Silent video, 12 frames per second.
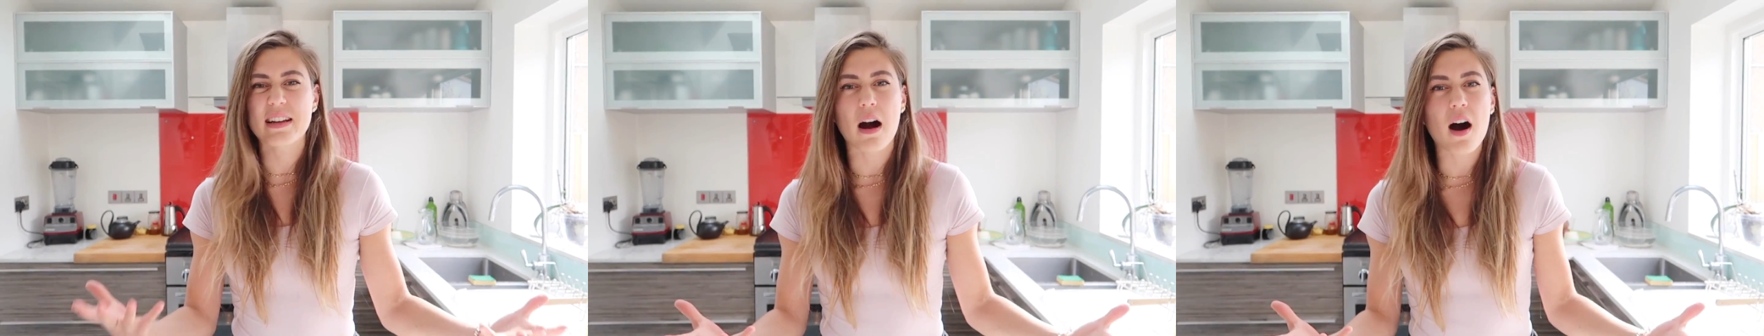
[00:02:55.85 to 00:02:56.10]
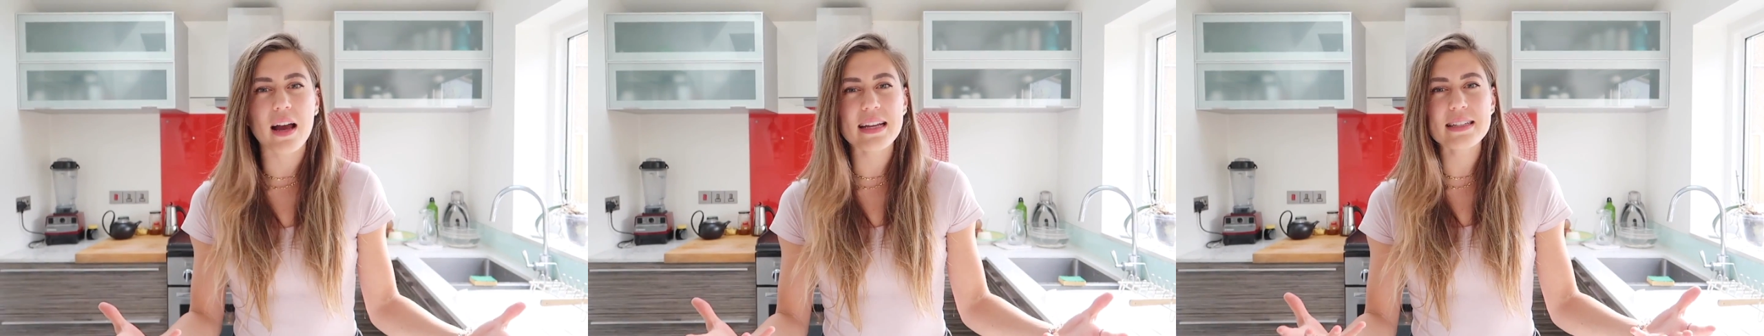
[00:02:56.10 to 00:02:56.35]

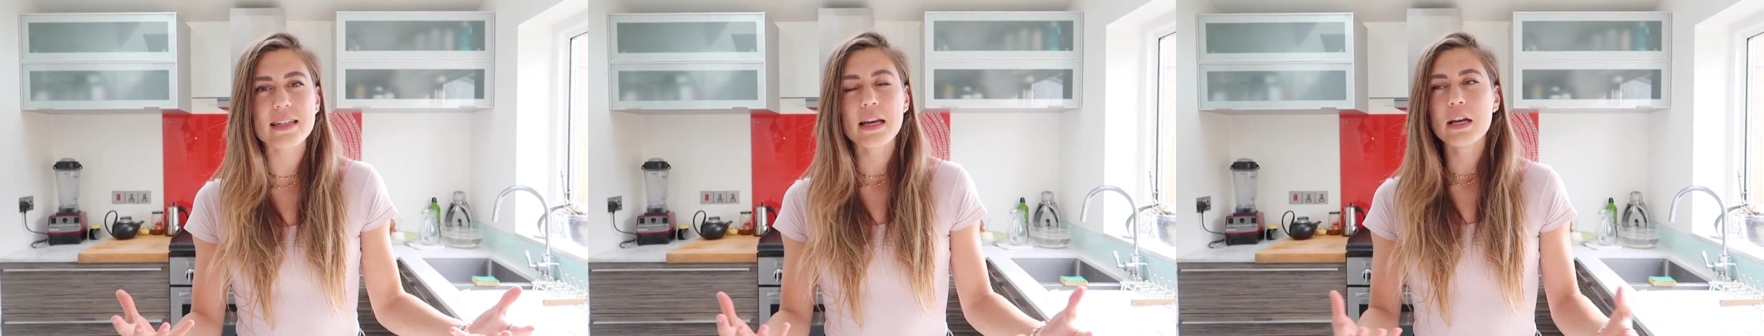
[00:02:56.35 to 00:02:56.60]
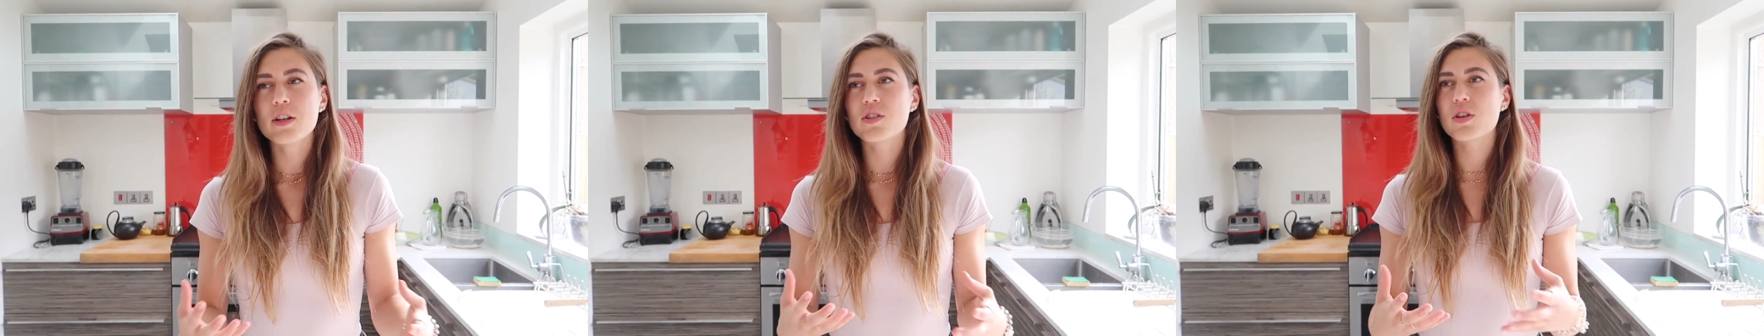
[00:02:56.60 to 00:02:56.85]
guide
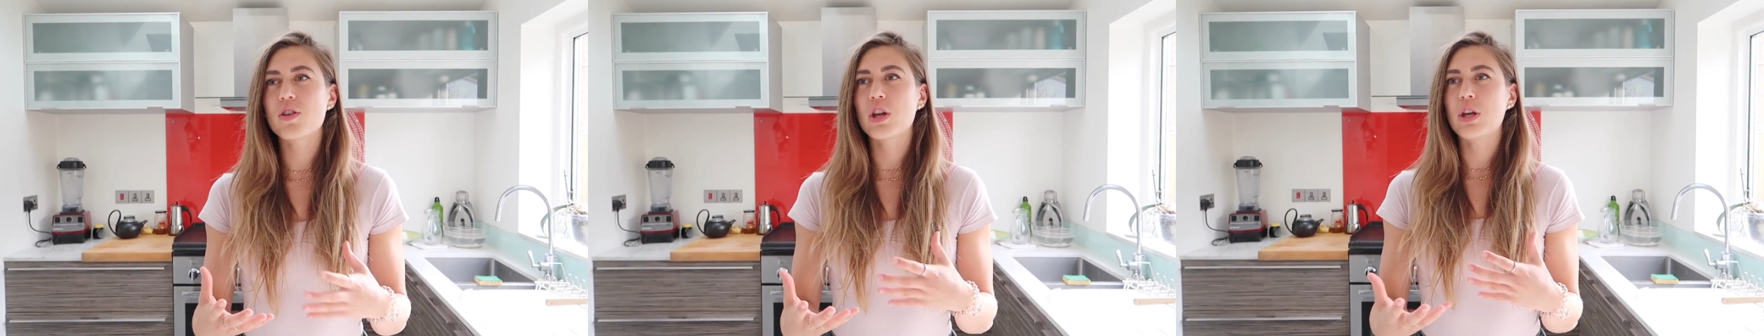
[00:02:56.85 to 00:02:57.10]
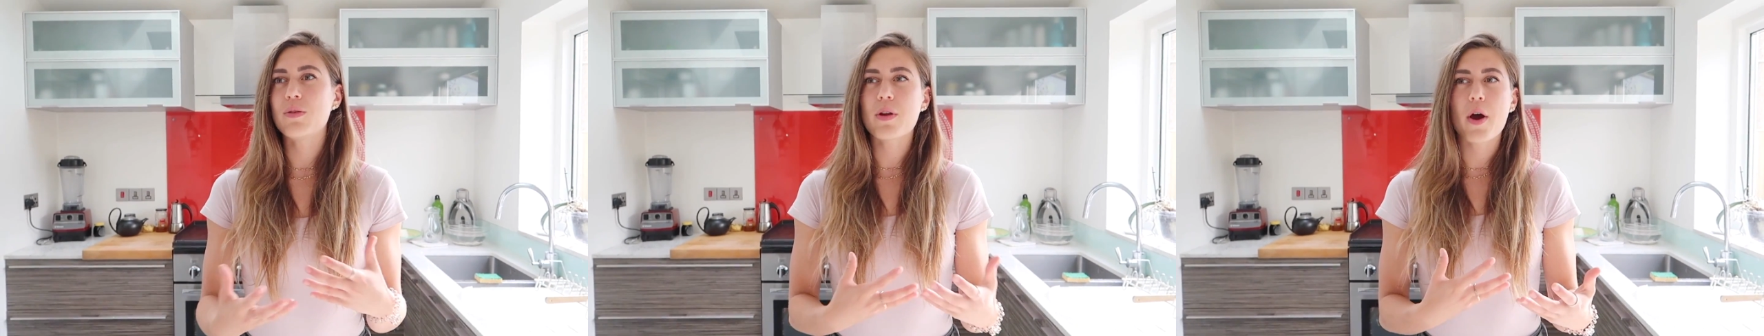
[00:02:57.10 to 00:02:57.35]
so
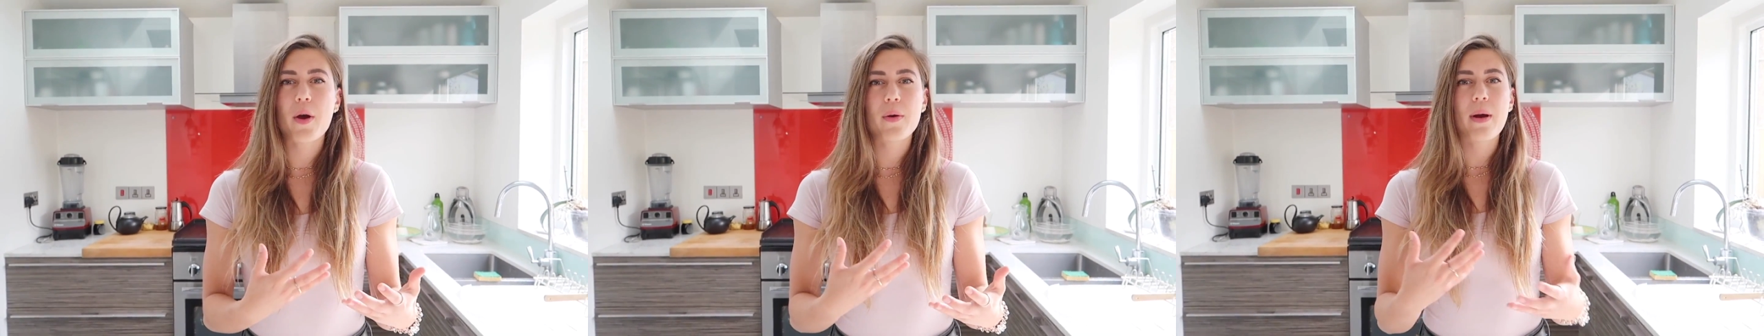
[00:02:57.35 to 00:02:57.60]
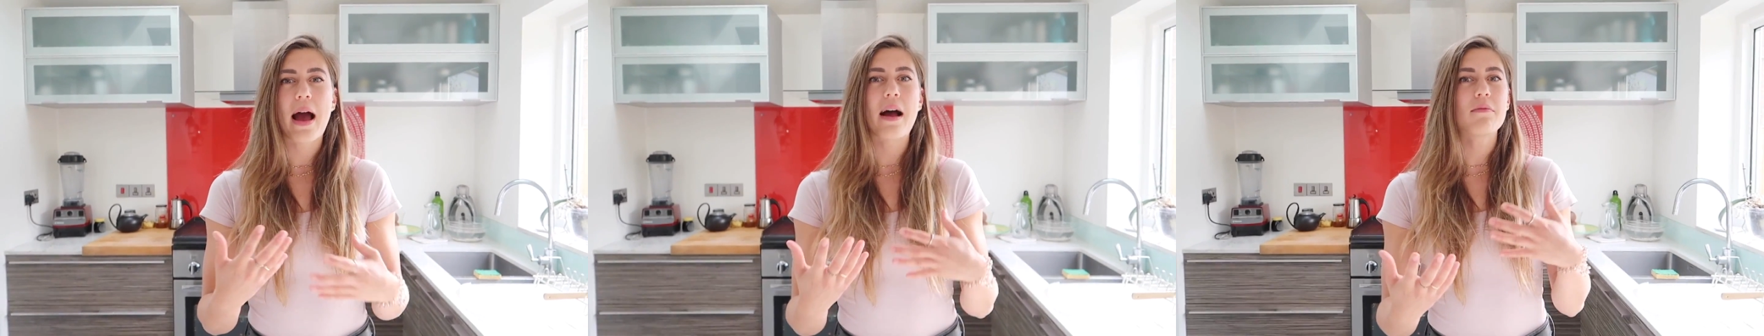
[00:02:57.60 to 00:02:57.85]
that you
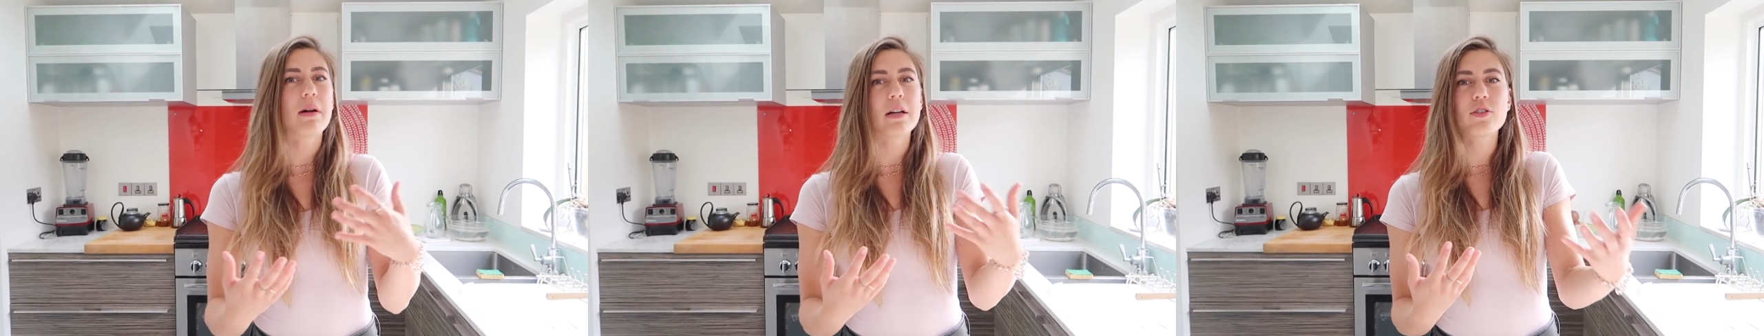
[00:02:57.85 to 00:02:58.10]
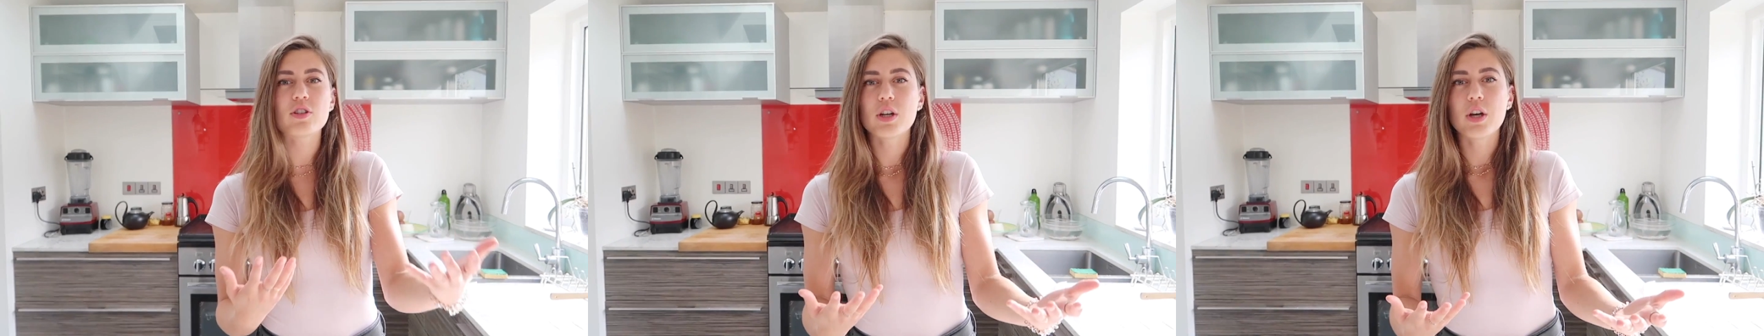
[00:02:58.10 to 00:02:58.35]
know how
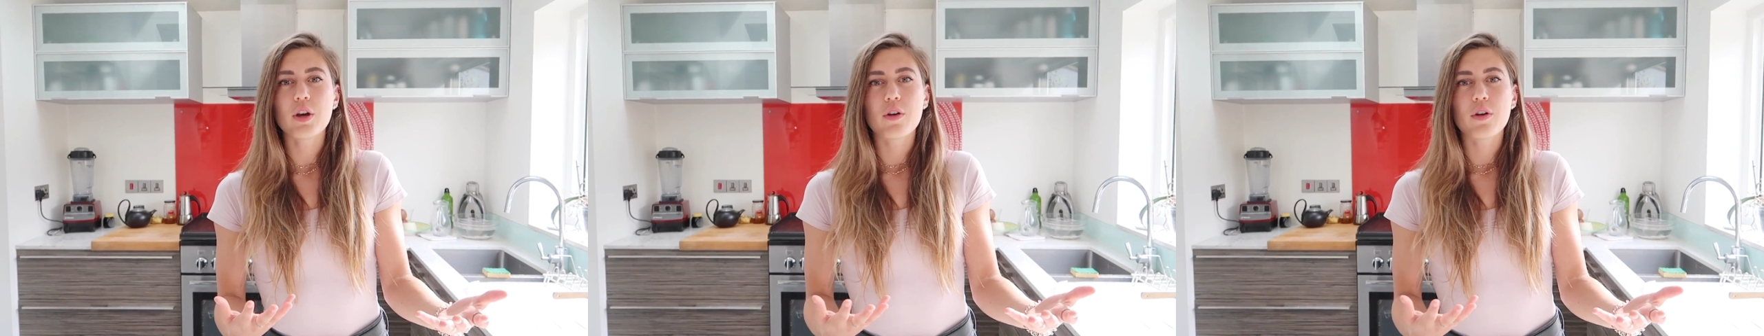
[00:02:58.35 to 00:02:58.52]
much